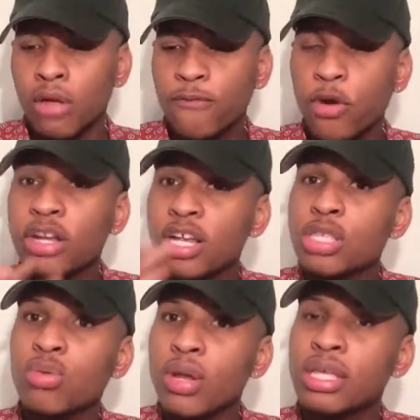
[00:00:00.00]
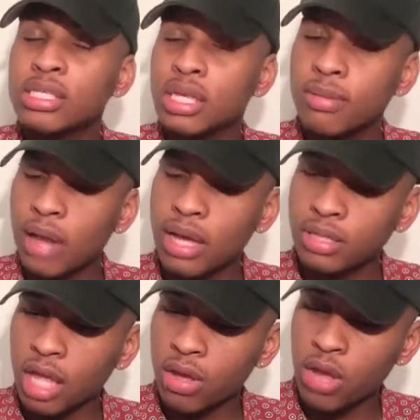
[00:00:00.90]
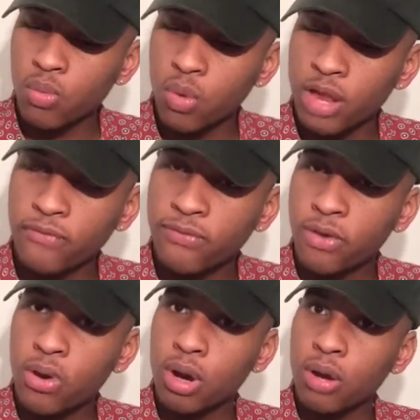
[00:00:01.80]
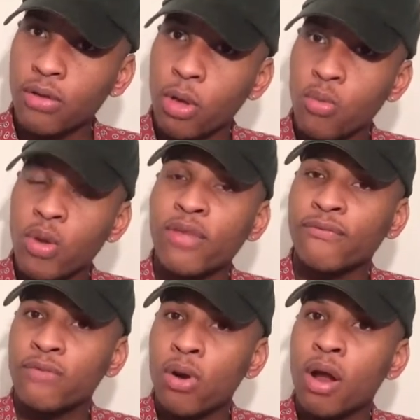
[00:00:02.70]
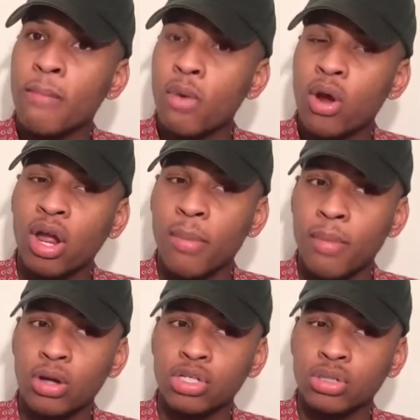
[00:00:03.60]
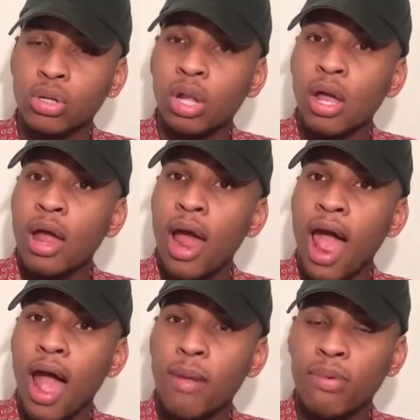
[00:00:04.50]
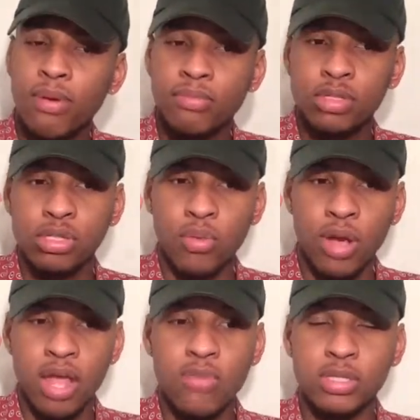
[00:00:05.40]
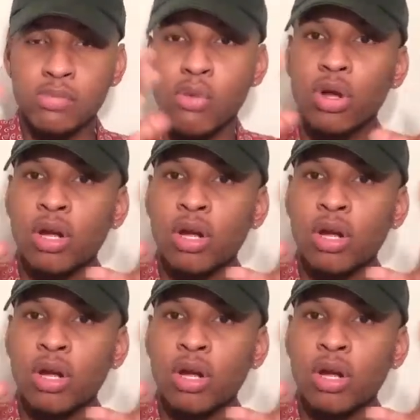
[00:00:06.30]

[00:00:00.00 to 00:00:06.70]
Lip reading: for this one, it seemed like it went for a more commercial album, to where it was more